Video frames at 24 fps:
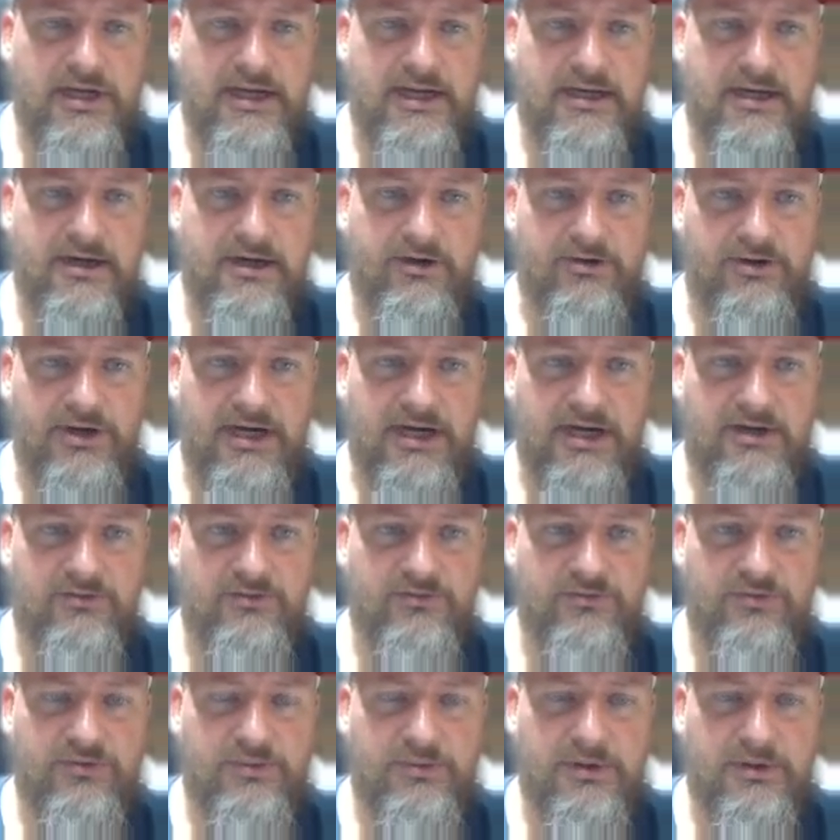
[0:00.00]
and then
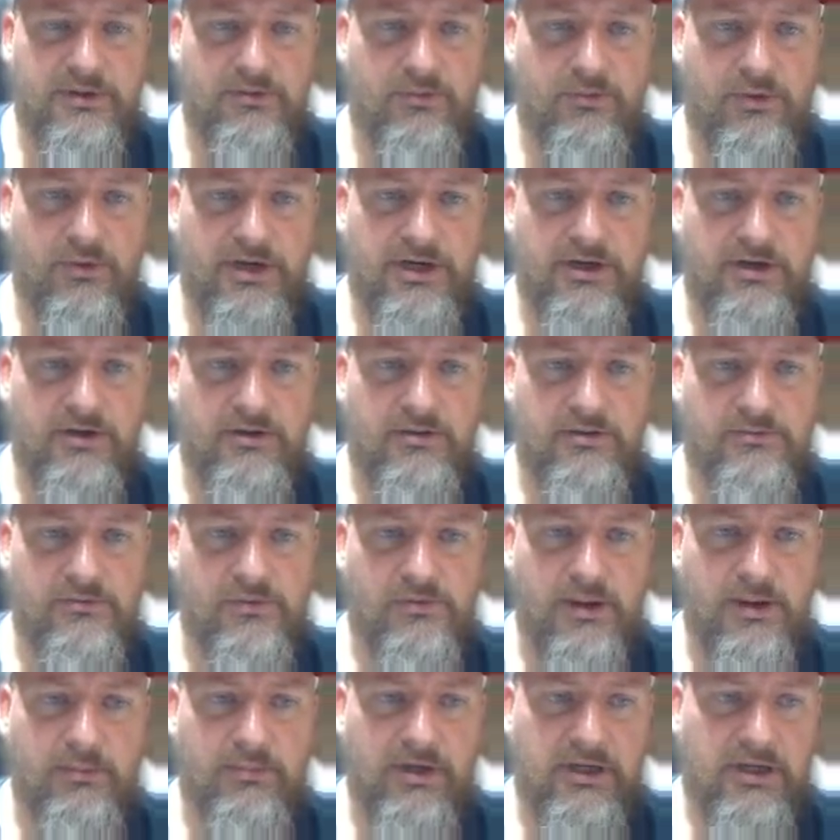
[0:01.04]
ground from the rail
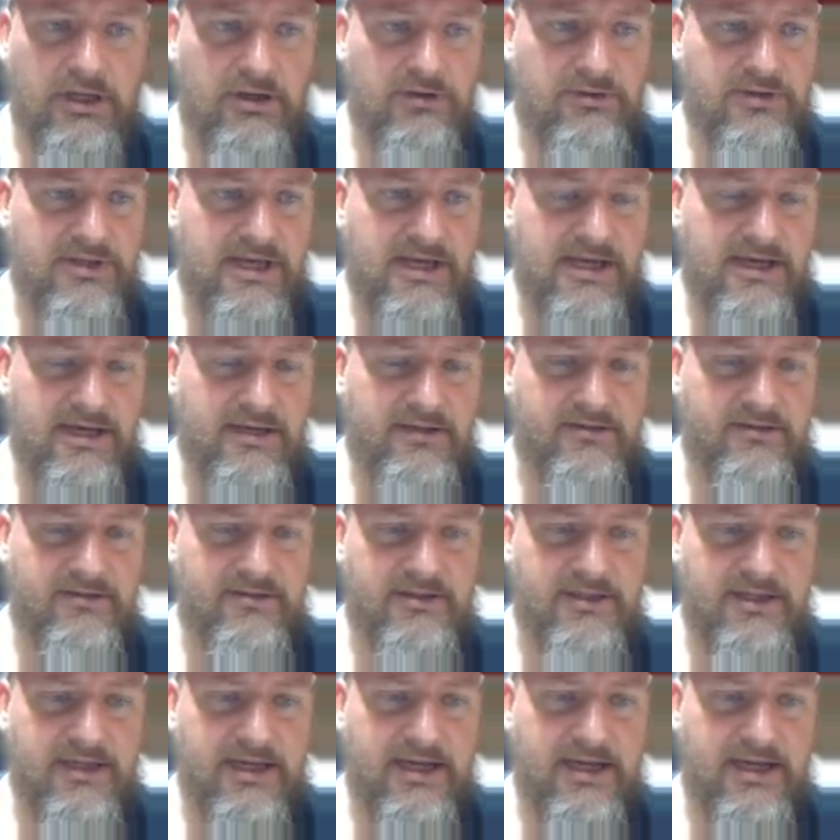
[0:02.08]
right below that.